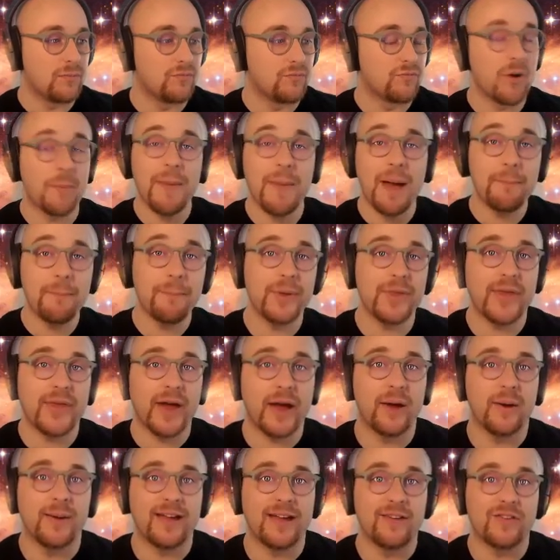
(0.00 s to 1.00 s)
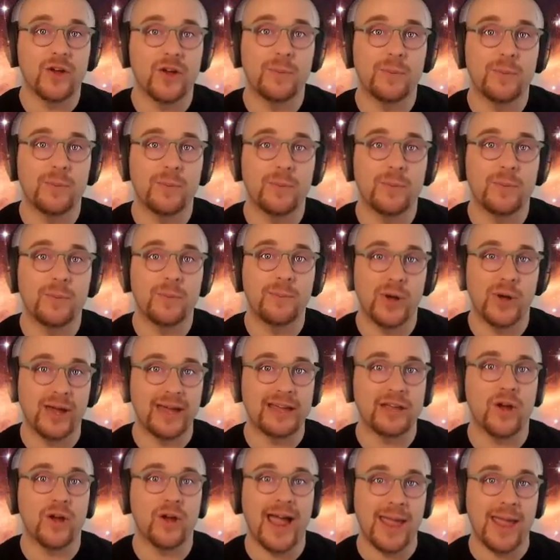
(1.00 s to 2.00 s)
Remember, though, if you're putting
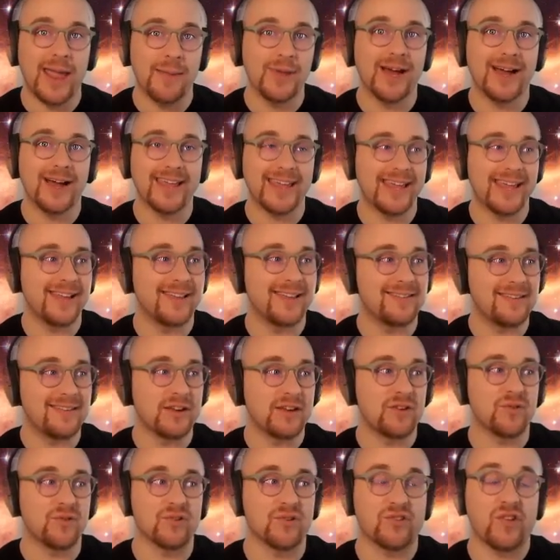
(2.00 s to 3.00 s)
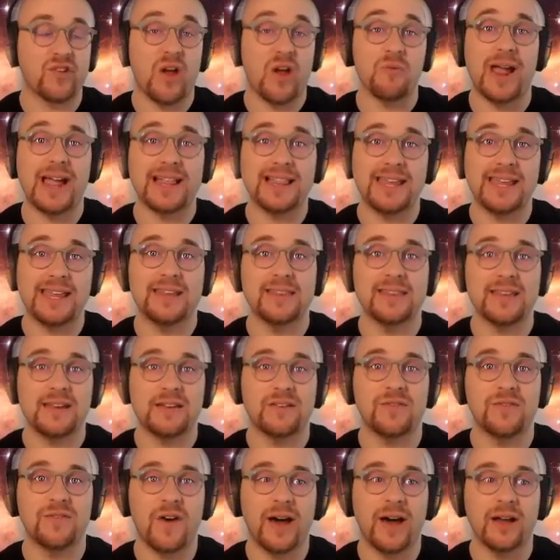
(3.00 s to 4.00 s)
your API key and secrets directly in this
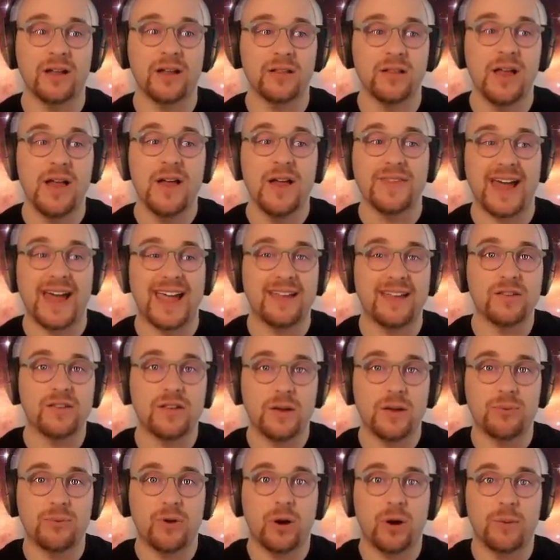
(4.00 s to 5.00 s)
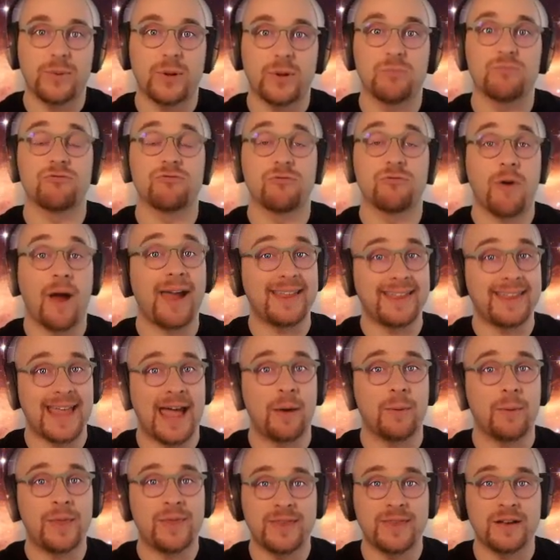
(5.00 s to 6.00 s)
file, that isn't a problem right now
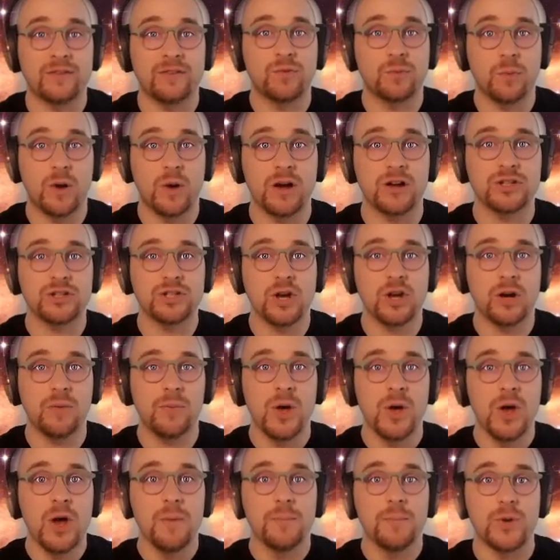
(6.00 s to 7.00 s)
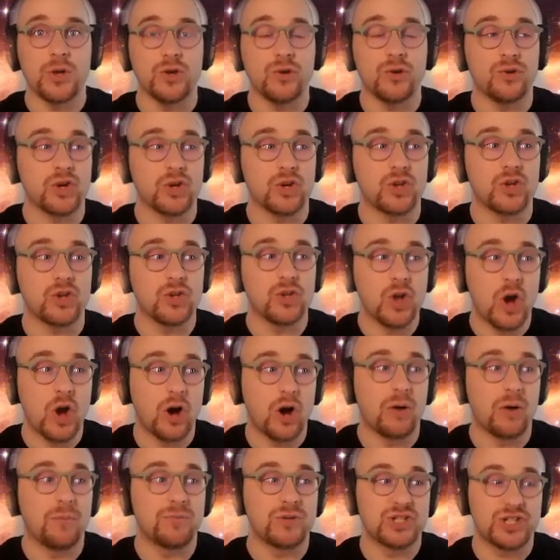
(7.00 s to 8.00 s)
in this workshop, but you should
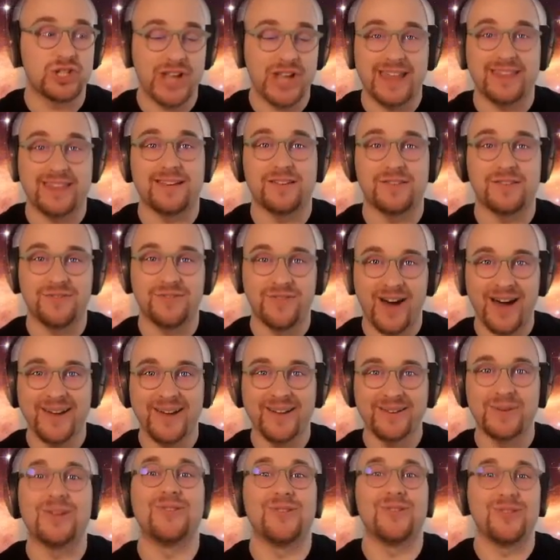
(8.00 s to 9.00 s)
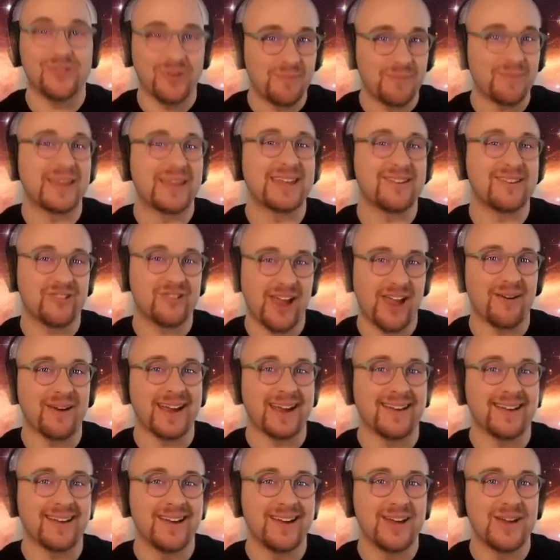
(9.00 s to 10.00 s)
not share this file because you shouldn't be
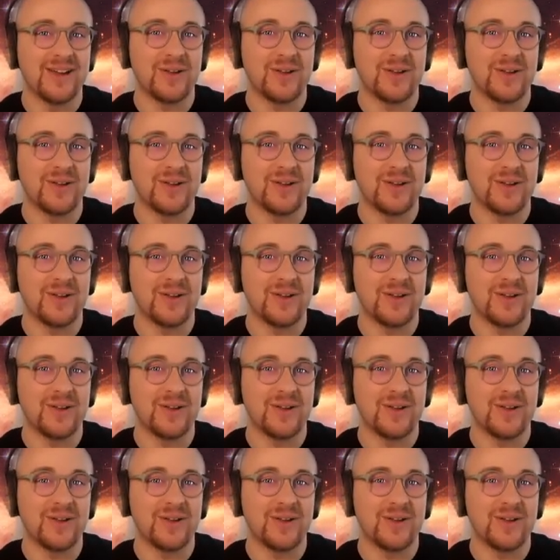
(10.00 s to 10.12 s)
sharing